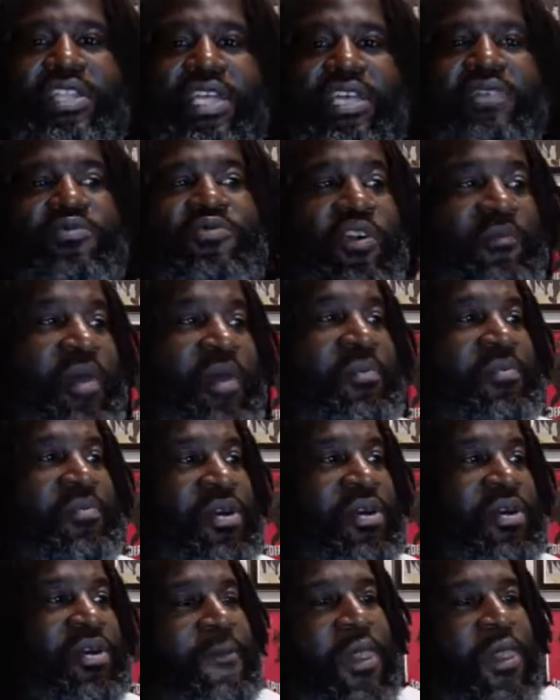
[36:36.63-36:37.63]
Remember,
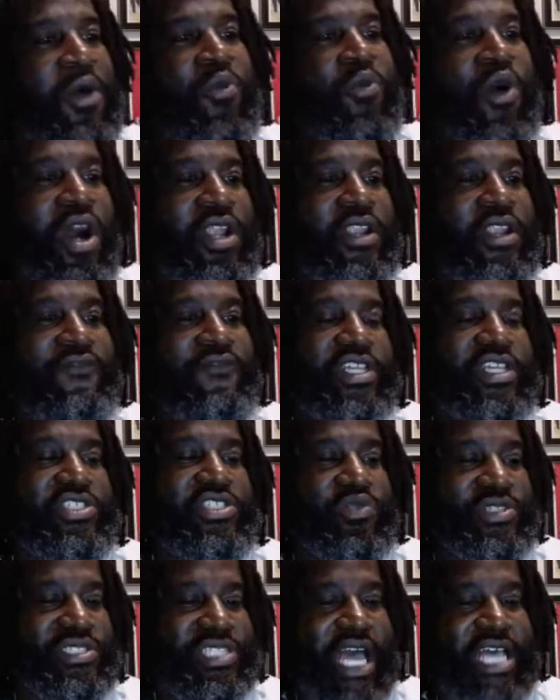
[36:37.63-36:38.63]
WandaVision was
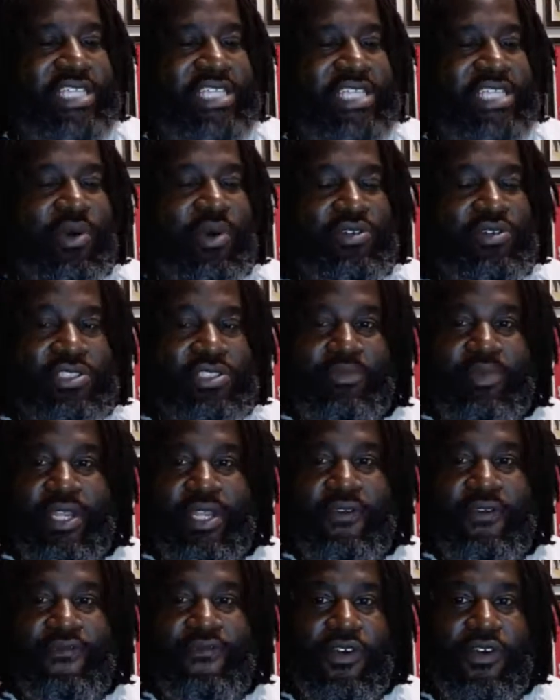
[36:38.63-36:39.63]
not supposed to be the
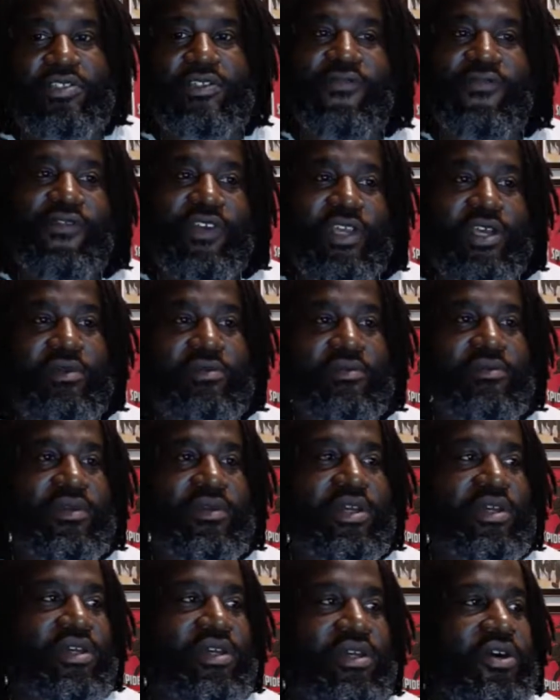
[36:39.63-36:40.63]
first film
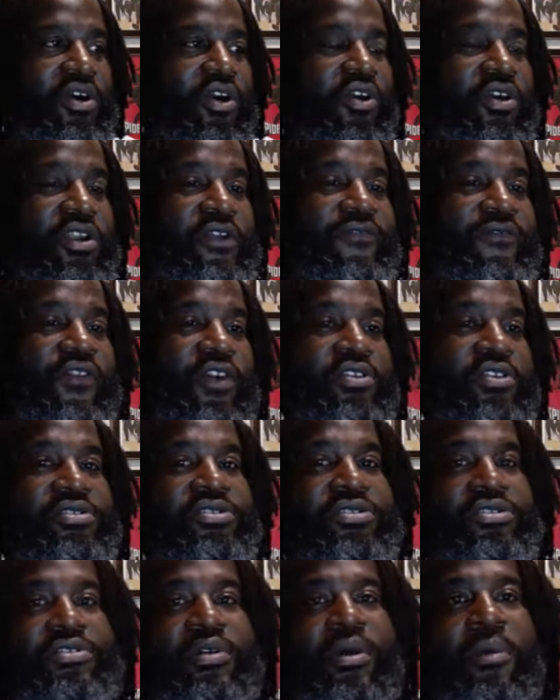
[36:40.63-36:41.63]
or the first
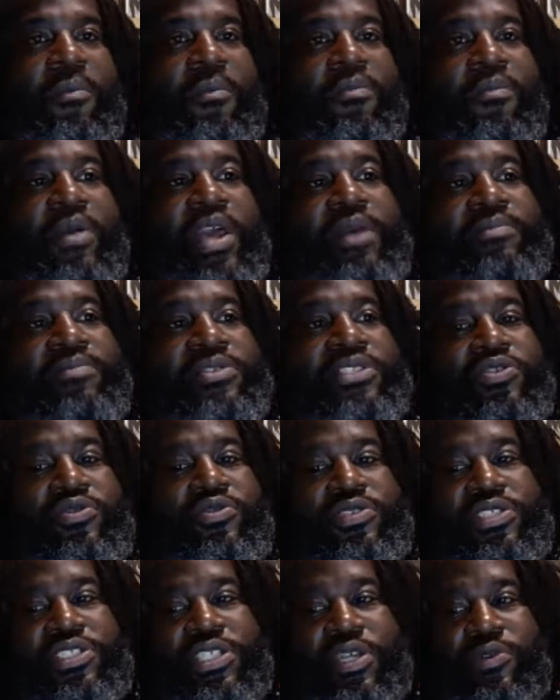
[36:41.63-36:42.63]

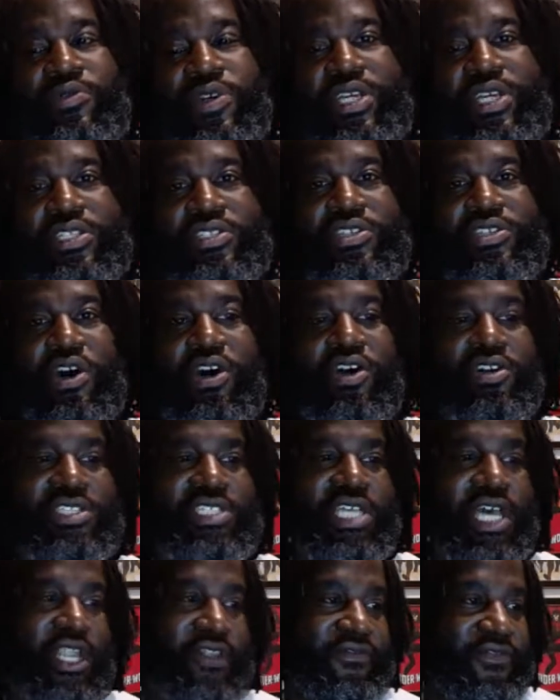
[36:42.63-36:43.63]
MCU series on
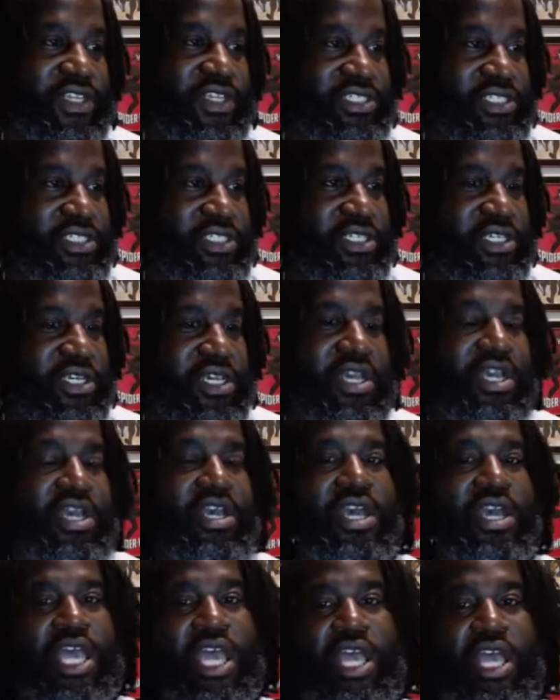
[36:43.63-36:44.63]
television.
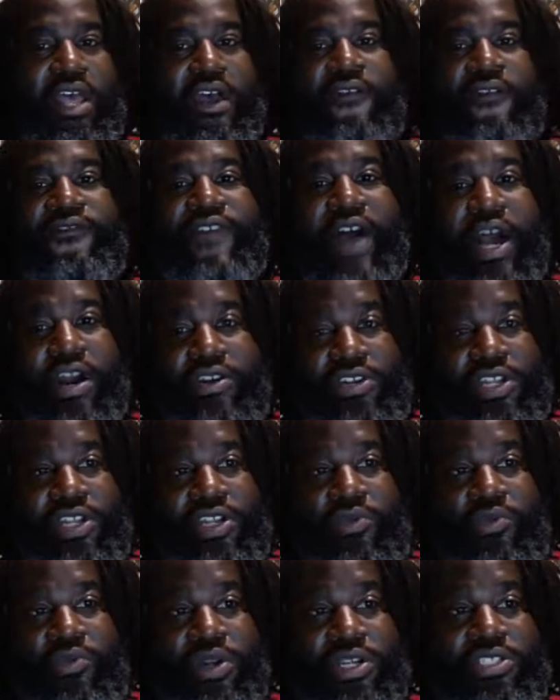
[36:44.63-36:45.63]
Falcon
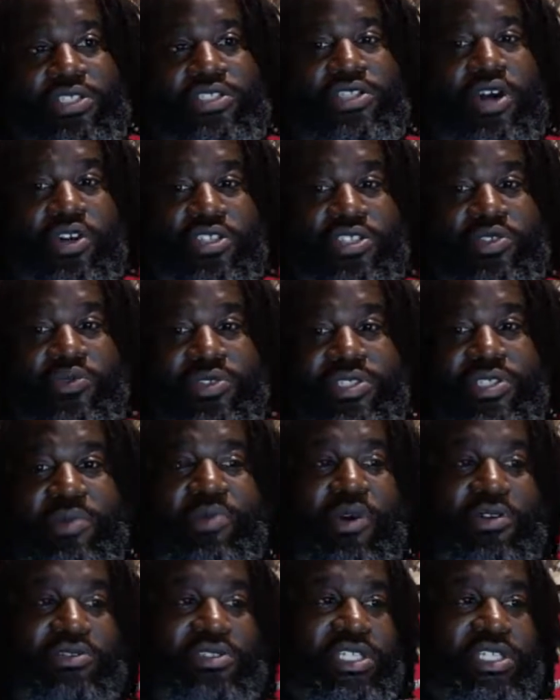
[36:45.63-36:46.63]
and the Winter Soldier was
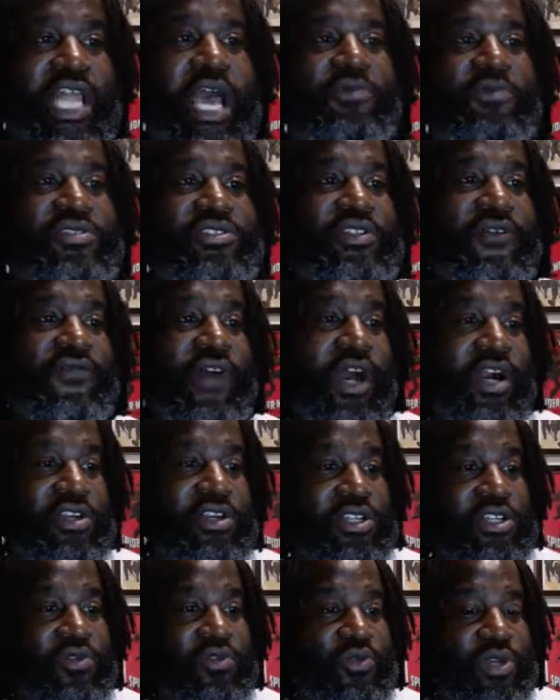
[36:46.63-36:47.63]
supposed to, that was the
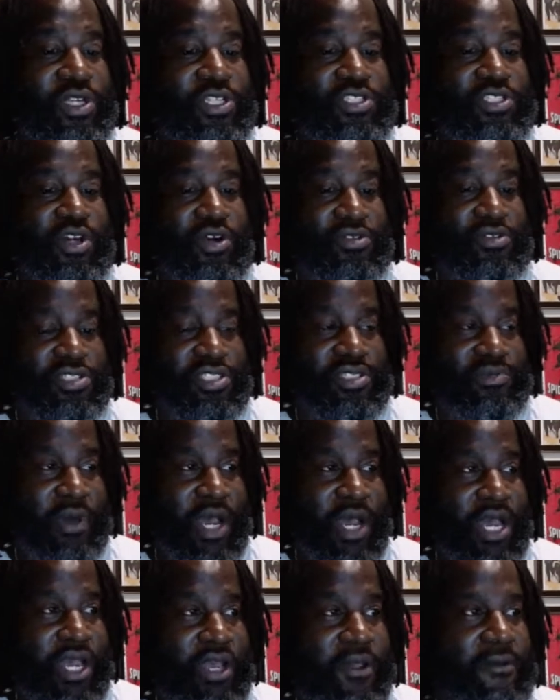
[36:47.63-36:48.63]
Falcon and the Winter Soldier
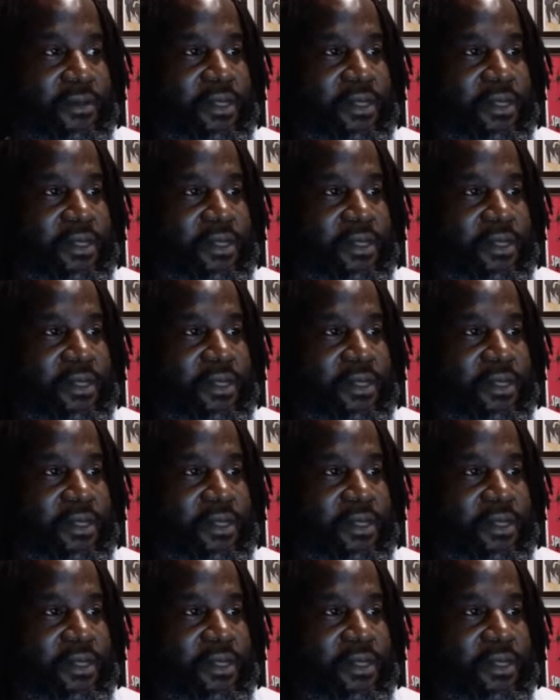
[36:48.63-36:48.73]
spot.